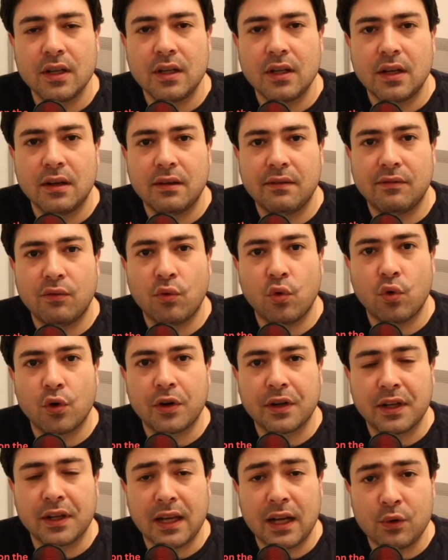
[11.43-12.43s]

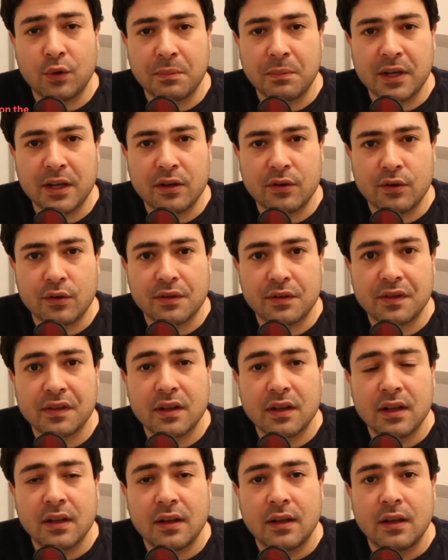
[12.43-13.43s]
for cloud beginners.
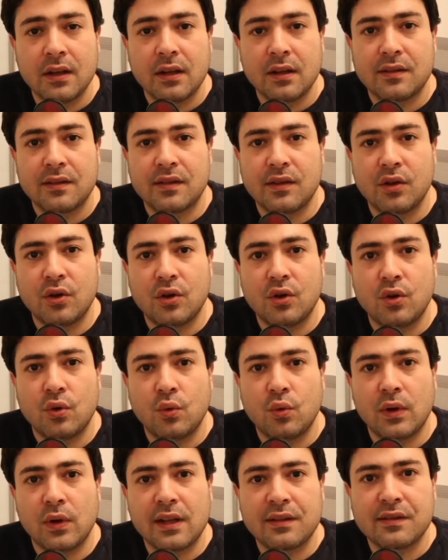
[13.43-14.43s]
So
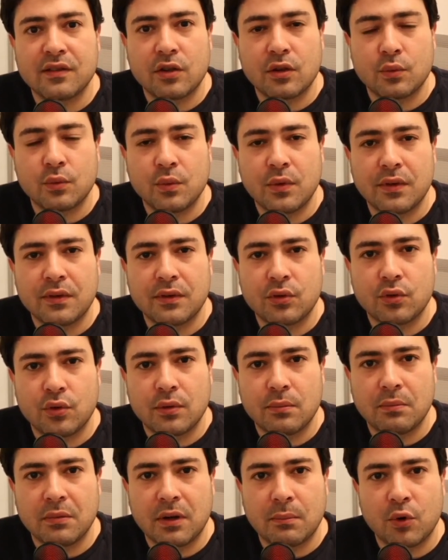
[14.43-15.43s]
let's start with
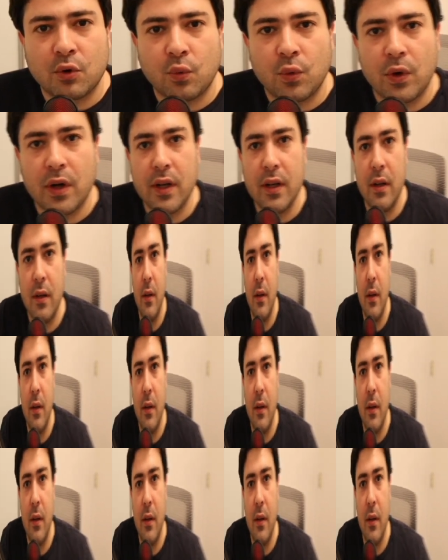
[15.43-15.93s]
term number one,